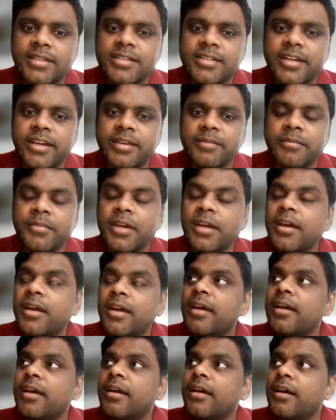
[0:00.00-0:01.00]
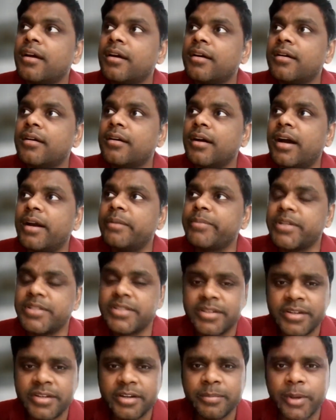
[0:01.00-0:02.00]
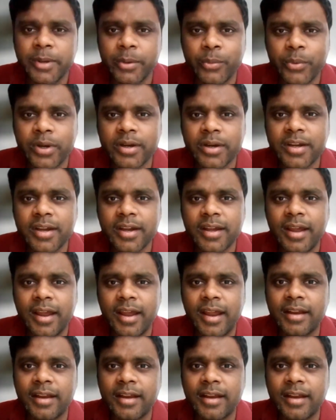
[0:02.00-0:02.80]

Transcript: the last time I presented my work